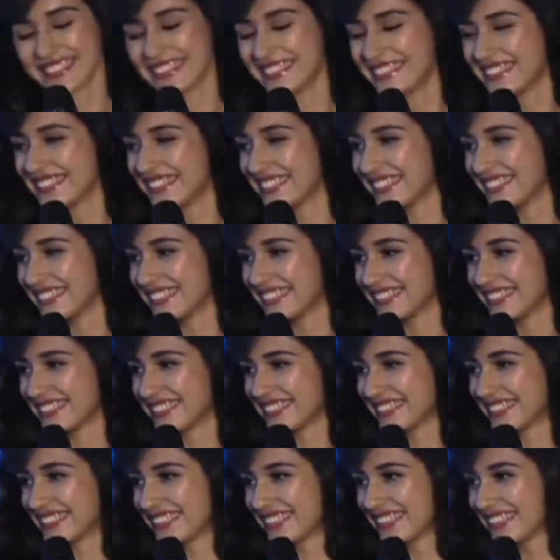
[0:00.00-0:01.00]

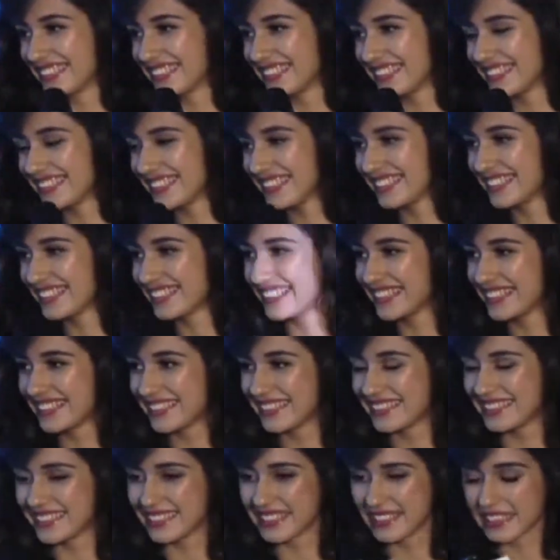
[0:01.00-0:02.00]
favorite uh, denim outfit? Is
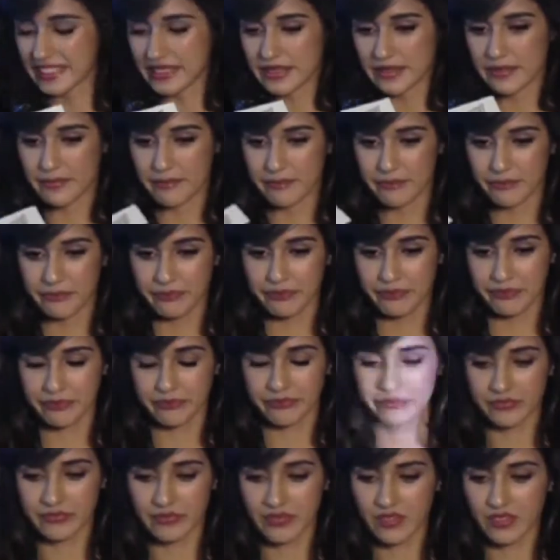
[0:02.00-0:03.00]
it, is it like, a, like a
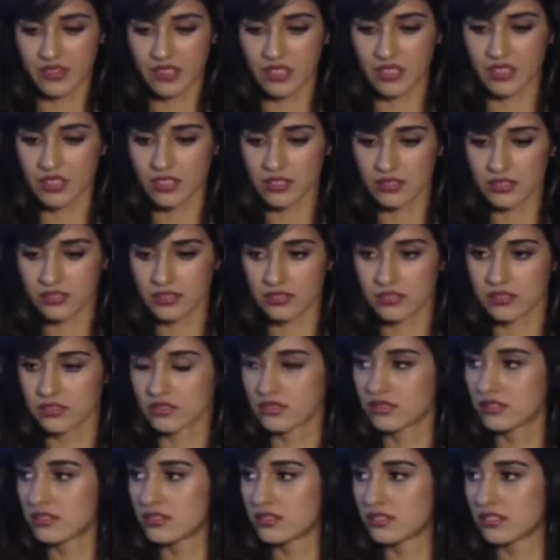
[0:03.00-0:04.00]
jacket or is it like a
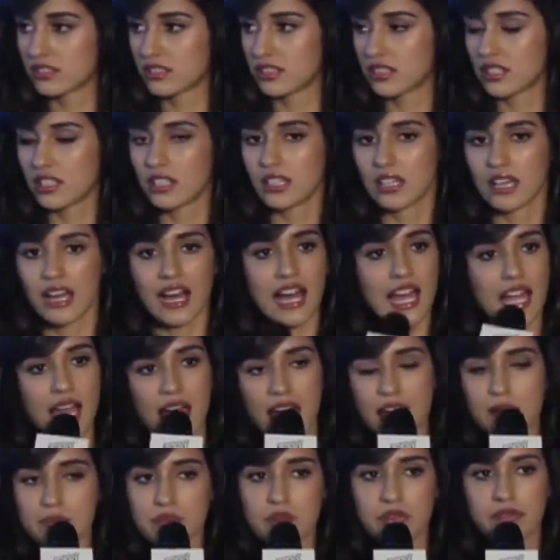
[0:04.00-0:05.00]
skirt? I,
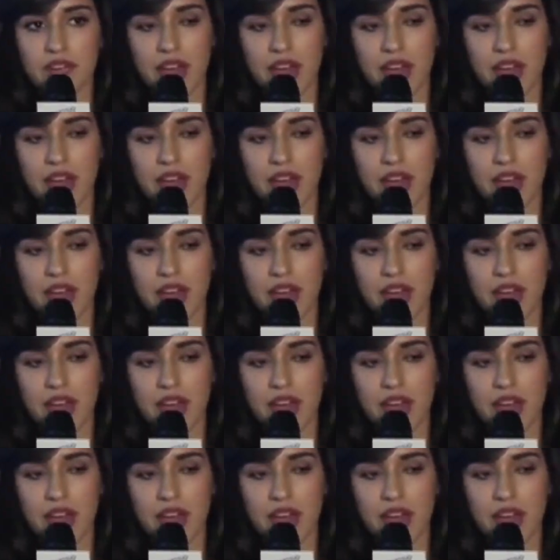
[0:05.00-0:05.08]
I, pref-